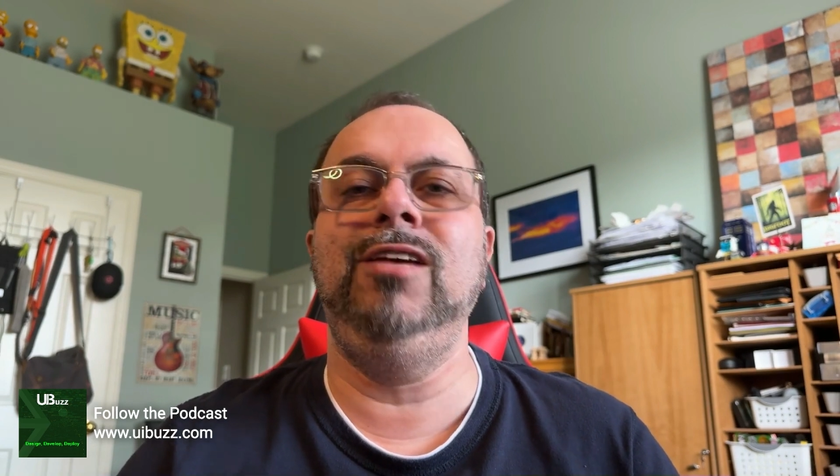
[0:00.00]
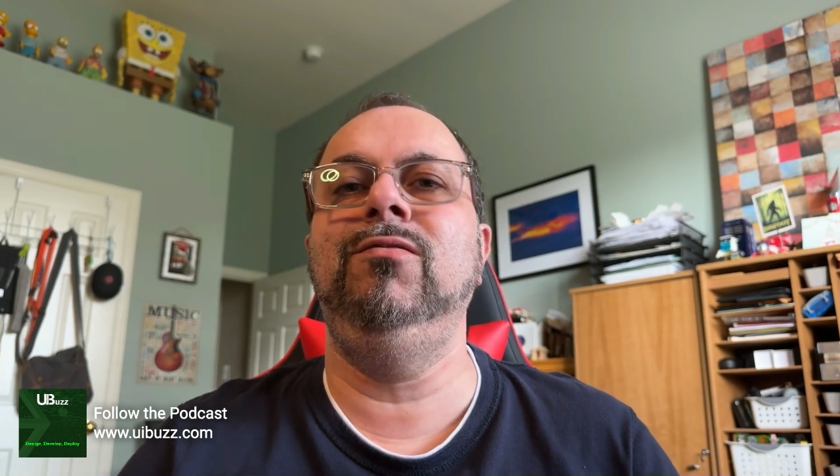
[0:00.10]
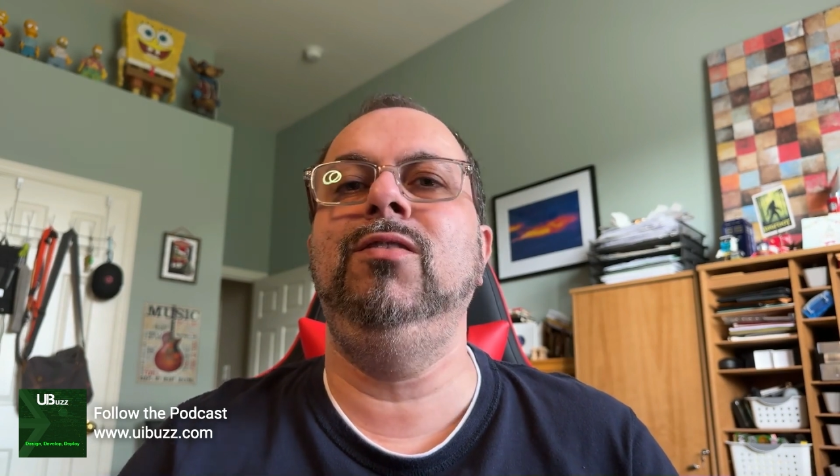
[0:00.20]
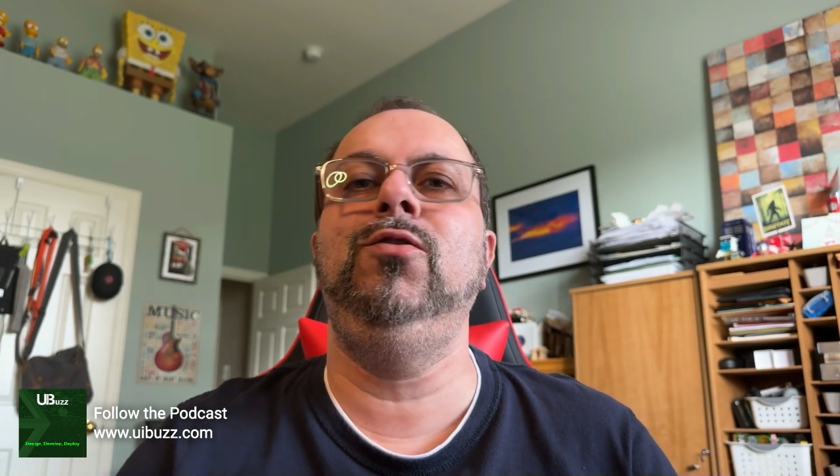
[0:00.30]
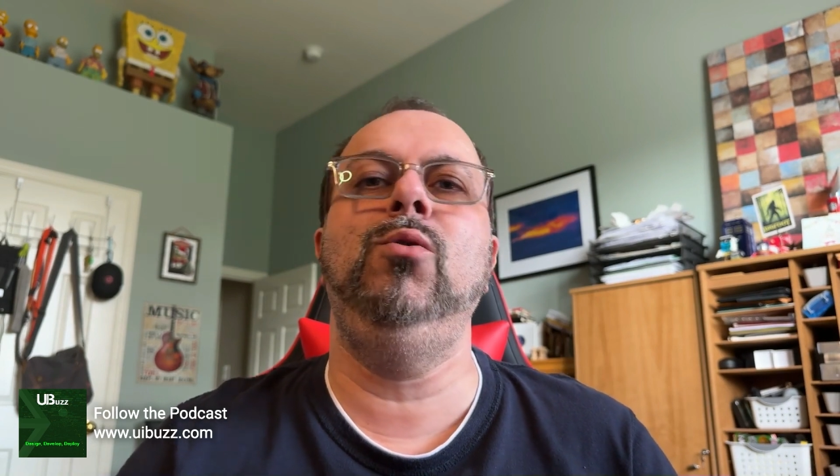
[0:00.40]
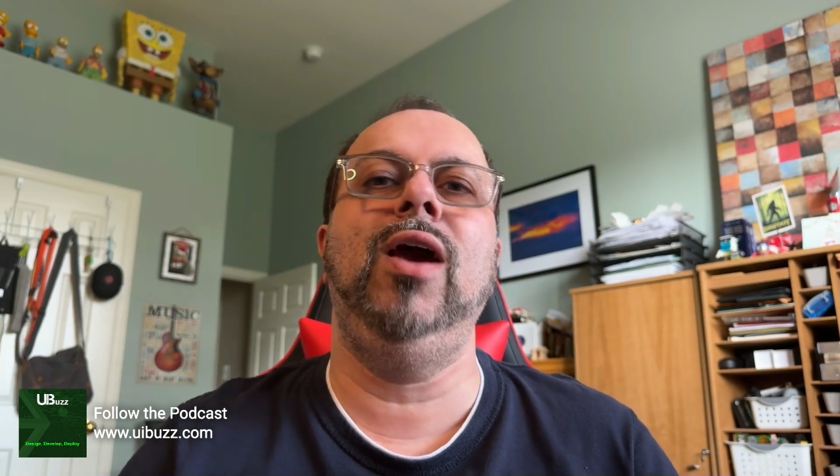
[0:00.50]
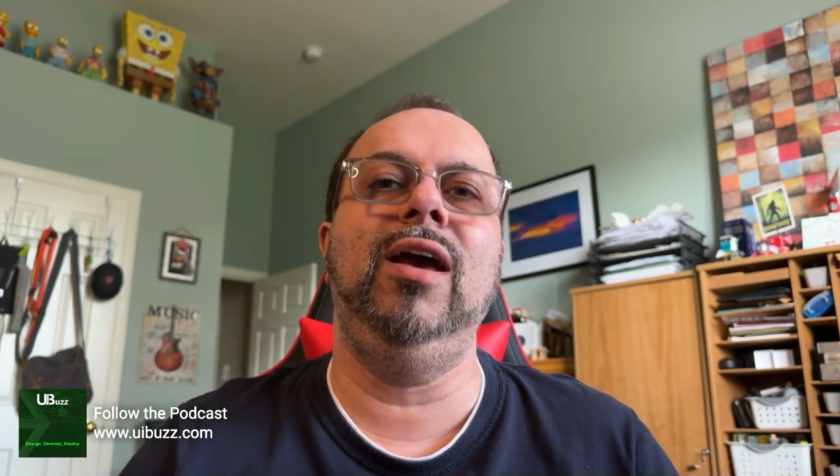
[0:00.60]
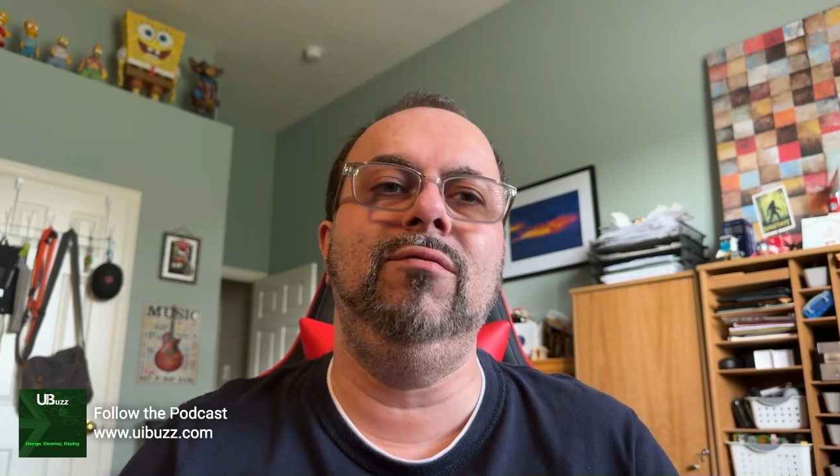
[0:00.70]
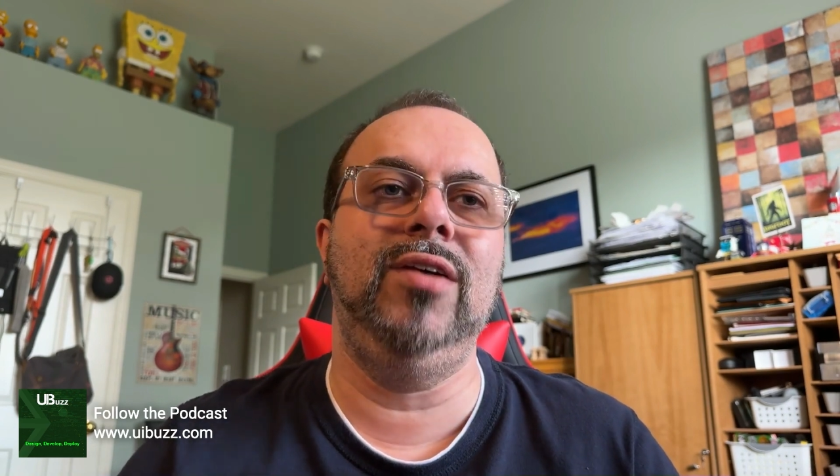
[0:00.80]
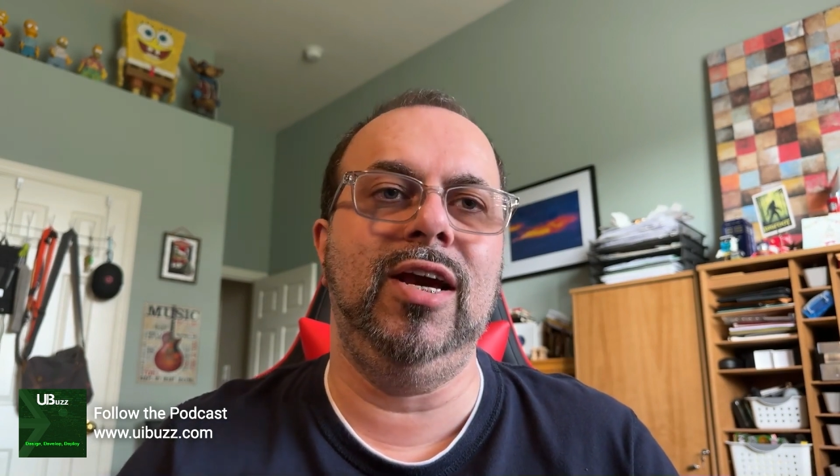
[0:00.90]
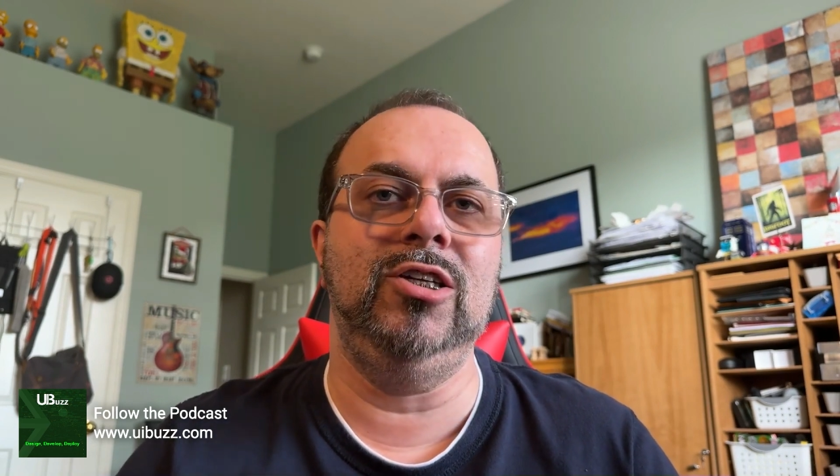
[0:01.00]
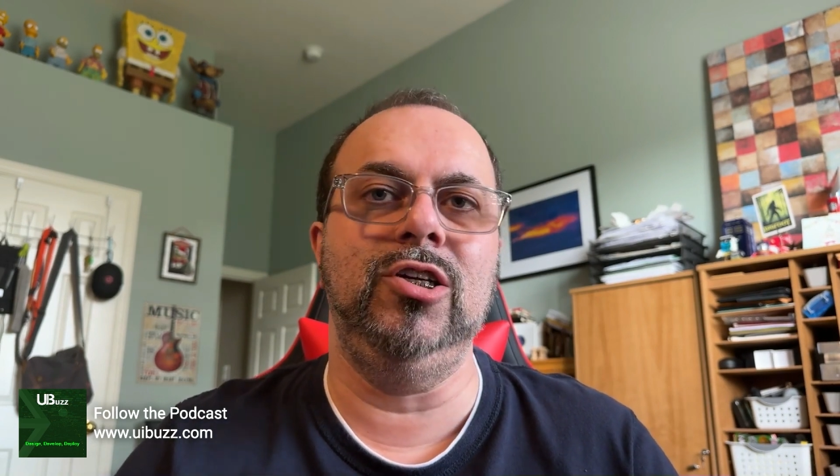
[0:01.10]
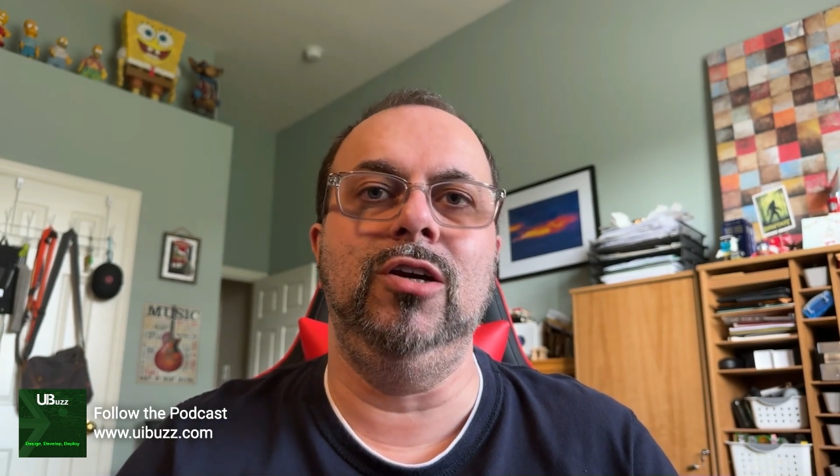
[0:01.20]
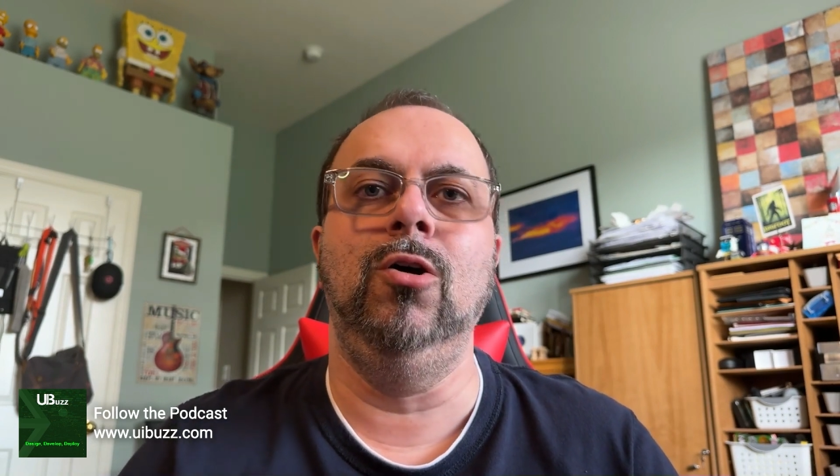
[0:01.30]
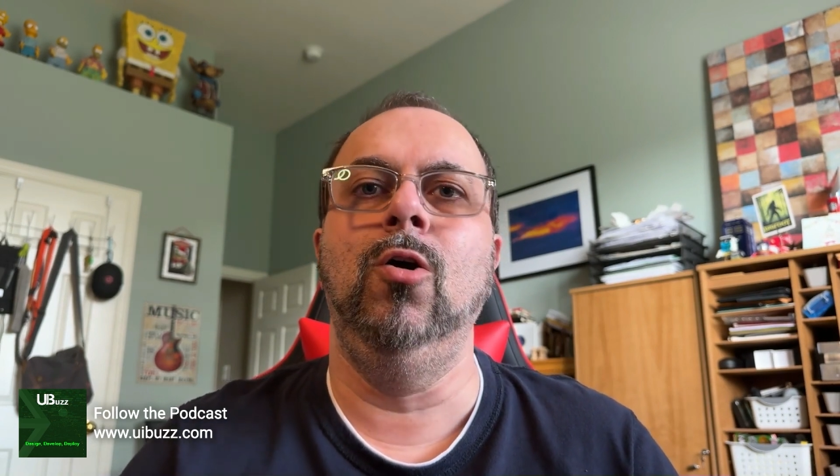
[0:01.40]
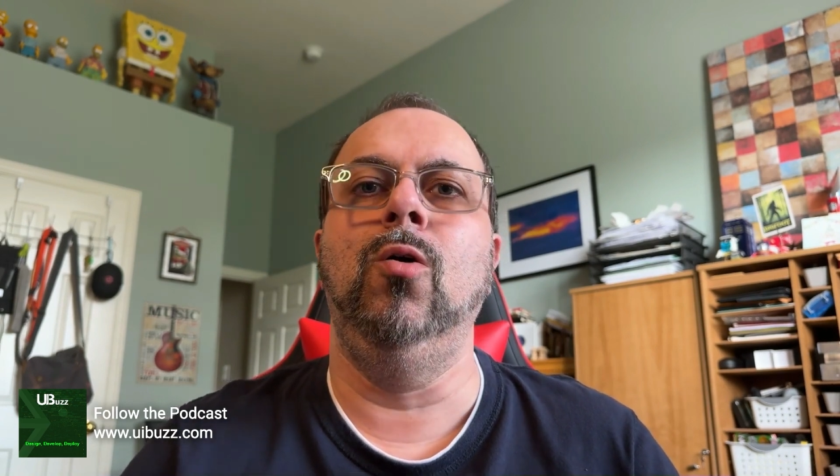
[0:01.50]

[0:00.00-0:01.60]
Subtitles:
even if you have caching.